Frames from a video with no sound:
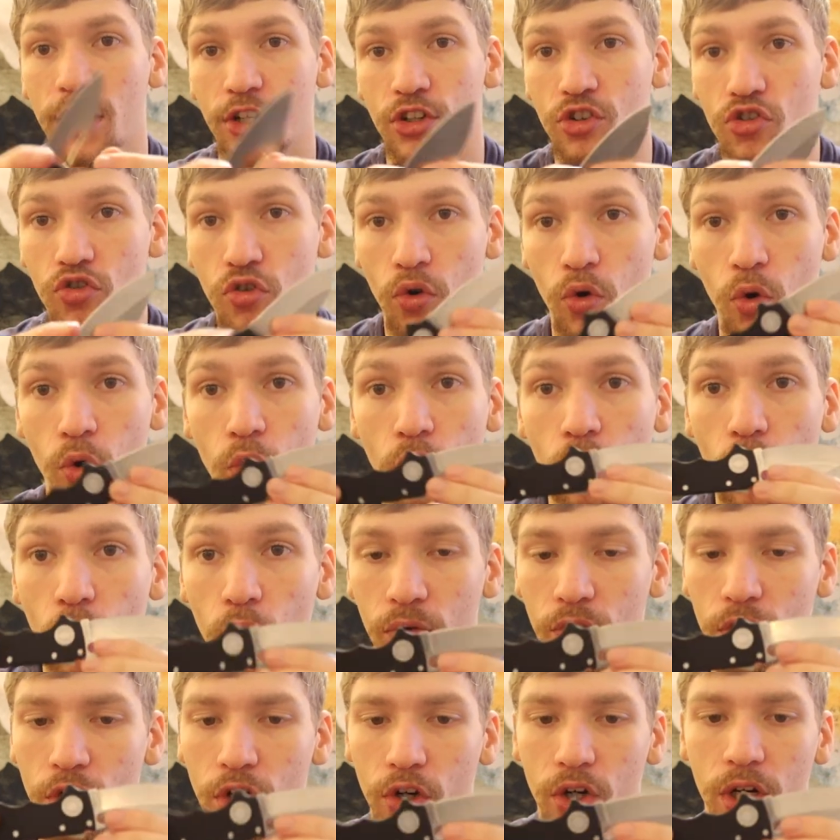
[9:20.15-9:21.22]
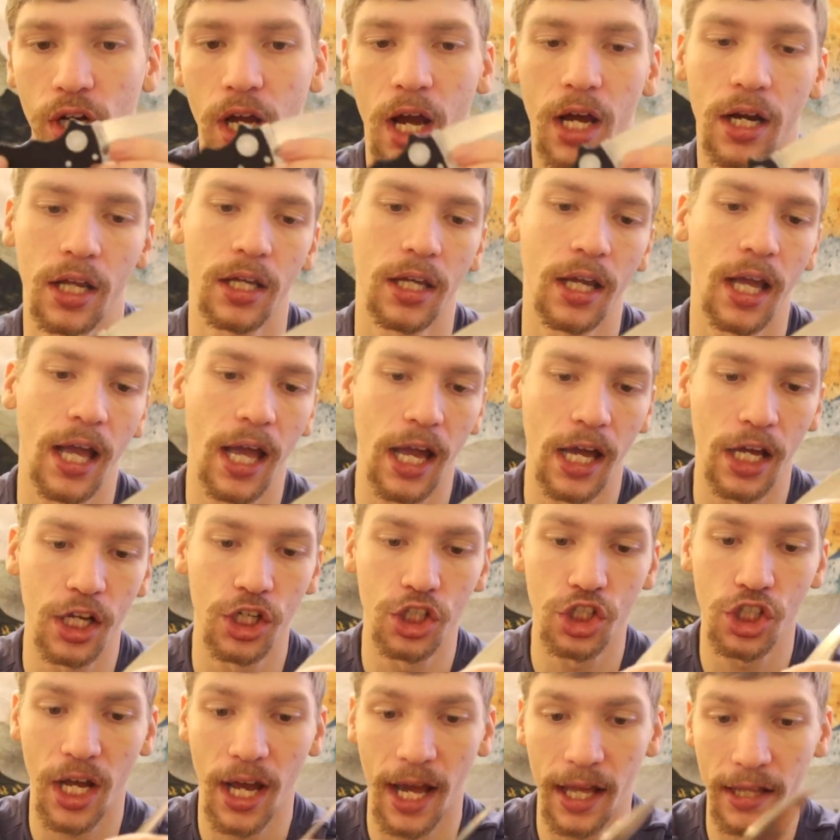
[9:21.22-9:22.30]
control over your cutting
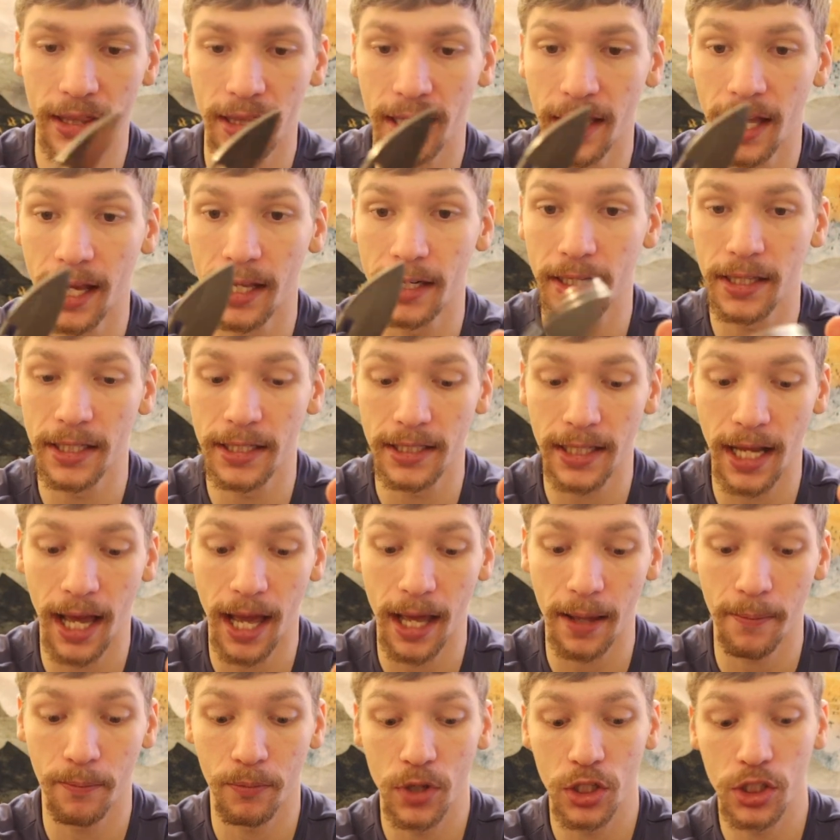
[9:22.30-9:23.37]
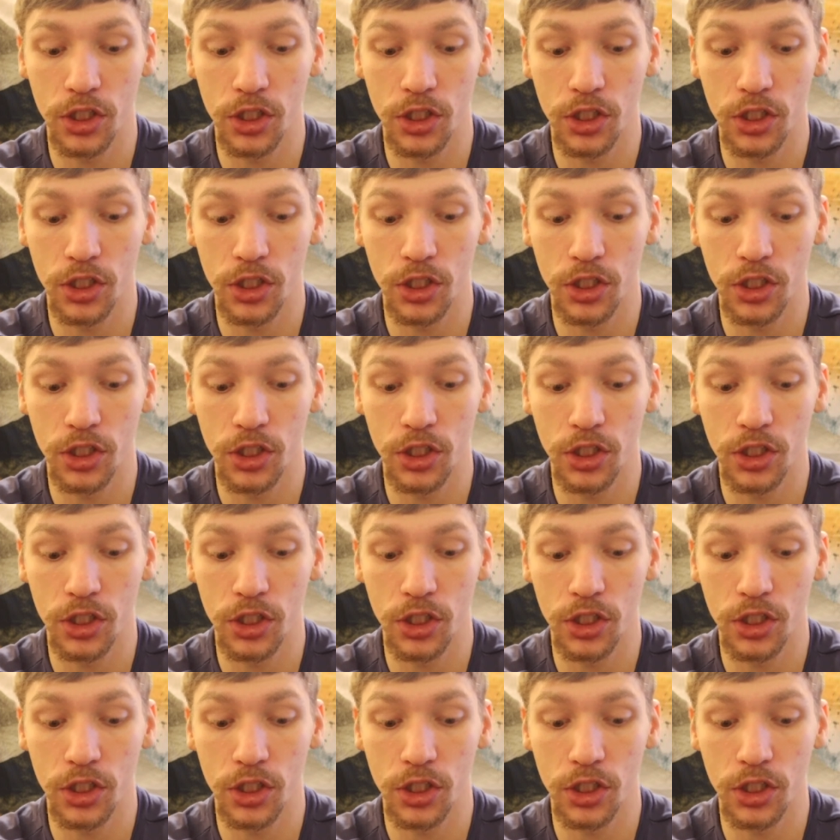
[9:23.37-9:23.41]
edge at the end of the day.